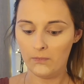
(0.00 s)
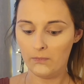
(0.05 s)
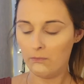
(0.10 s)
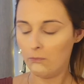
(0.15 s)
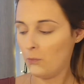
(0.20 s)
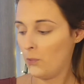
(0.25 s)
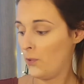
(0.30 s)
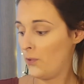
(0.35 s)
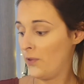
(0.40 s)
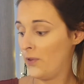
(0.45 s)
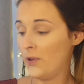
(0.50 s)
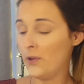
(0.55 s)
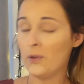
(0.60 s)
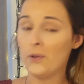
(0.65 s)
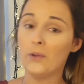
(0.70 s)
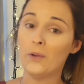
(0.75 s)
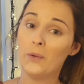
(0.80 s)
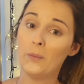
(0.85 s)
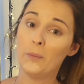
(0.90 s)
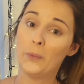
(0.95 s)

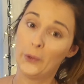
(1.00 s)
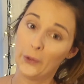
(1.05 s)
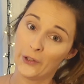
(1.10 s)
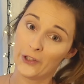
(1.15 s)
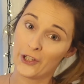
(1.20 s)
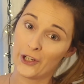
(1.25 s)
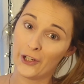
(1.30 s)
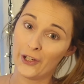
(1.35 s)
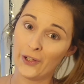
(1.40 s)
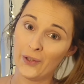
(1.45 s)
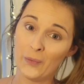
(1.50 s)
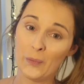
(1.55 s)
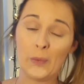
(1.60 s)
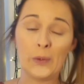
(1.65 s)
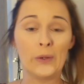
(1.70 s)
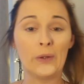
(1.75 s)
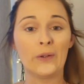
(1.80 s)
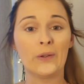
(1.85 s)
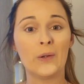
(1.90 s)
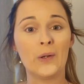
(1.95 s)
blusher,
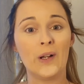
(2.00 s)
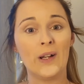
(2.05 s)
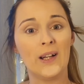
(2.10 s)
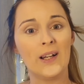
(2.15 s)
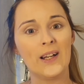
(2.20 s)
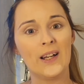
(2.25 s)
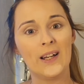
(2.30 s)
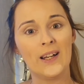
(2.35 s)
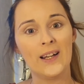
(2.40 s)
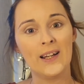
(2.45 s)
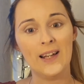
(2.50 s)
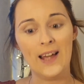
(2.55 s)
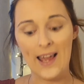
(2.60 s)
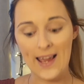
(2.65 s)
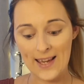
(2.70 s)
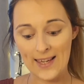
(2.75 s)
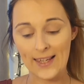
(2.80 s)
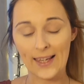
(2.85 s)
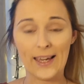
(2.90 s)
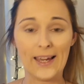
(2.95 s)
but
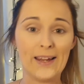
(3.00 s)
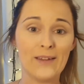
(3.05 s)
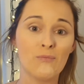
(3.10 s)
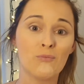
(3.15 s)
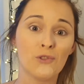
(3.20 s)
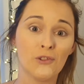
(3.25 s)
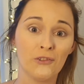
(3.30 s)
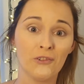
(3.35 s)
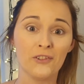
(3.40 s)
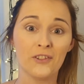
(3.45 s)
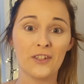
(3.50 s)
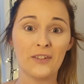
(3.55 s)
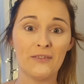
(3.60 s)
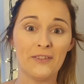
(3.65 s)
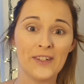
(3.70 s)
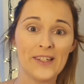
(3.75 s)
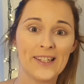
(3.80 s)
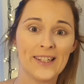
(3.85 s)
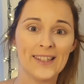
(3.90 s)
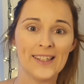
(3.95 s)
aka bronzer for
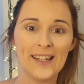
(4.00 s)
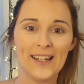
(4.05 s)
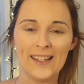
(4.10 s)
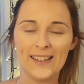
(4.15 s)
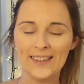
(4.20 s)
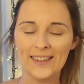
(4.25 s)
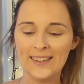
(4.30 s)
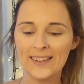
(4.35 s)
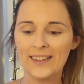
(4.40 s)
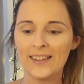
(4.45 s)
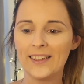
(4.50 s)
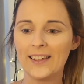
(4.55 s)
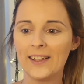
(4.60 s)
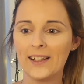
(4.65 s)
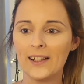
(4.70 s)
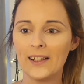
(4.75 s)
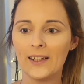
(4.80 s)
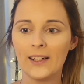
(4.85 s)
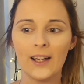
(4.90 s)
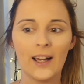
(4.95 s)
today,
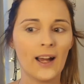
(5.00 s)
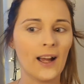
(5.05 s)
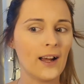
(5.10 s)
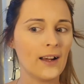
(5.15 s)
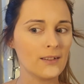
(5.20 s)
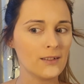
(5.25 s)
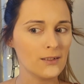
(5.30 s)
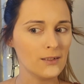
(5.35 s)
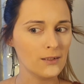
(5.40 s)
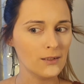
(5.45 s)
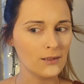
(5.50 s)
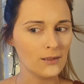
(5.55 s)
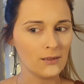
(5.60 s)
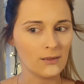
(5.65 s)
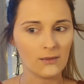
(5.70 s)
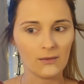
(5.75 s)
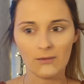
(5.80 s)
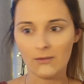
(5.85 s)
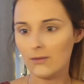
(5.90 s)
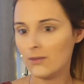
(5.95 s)
hasn't
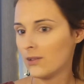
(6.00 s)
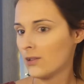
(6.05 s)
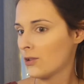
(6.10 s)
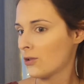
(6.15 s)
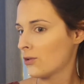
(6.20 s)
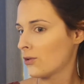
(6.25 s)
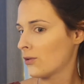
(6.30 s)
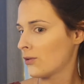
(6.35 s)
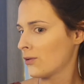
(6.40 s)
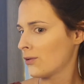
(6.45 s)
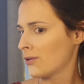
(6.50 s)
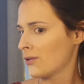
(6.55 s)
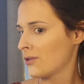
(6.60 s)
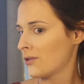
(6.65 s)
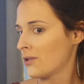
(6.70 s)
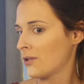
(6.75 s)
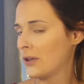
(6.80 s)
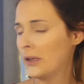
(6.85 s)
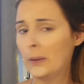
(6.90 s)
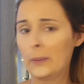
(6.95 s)
done
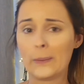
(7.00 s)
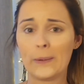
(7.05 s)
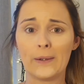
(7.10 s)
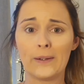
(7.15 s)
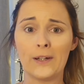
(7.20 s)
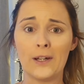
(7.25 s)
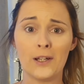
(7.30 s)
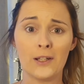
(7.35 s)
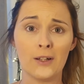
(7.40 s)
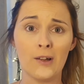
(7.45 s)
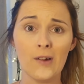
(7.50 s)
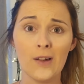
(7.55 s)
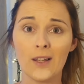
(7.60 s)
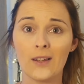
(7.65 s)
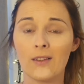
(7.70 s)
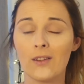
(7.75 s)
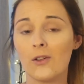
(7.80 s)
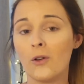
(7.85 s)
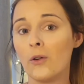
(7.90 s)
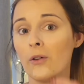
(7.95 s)
too much. It's like
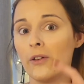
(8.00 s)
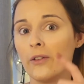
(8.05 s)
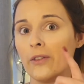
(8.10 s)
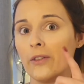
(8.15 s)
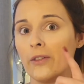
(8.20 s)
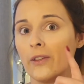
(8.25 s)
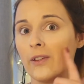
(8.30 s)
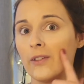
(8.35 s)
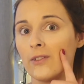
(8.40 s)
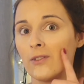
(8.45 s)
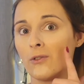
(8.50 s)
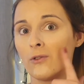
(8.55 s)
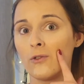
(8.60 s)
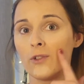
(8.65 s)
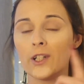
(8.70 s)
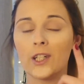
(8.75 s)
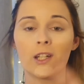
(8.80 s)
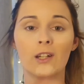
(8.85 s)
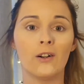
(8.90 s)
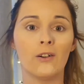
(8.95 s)
the colour that's
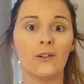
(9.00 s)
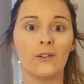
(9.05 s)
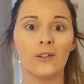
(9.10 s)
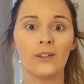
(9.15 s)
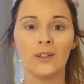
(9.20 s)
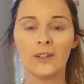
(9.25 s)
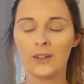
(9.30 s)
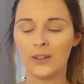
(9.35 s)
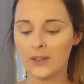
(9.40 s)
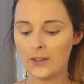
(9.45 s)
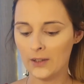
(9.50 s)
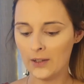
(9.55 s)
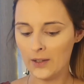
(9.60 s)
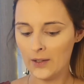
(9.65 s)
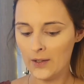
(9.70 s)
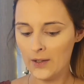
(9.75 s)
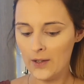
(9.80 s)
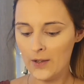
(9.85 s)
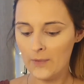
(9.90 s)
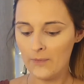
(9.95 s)
already on.
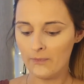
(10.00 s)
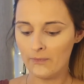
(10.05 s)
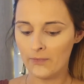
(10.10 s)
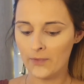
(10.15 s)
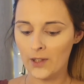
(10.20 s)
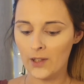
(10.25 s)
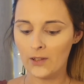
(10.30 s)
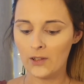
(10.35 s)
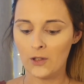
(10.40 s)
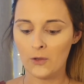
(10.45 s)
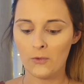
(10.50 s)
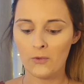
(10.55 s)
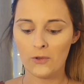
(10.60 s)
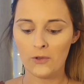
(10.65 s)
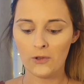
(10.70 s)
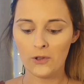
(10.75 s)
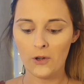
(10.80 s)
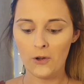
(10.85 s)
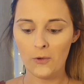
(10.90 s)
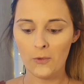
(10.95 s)
So we'll just
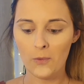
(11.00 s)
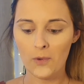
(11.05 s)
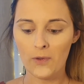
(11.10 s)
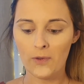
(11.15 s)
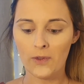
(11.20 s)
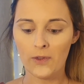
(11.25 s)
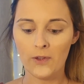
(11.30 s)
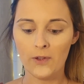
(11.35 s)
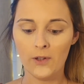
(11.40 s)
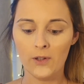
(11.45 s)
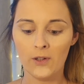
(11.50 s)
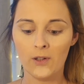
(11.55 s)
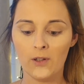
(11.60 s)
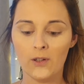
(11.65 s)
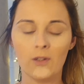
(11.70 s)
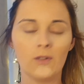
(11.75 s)
go in with there's